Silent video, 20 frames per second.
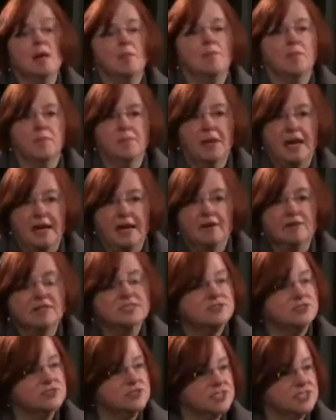The
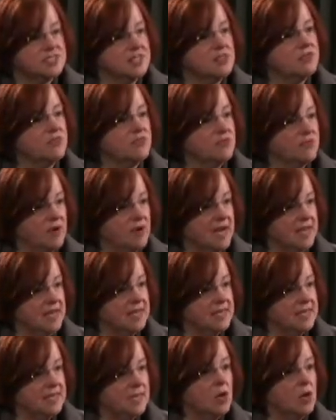parents are still afraid.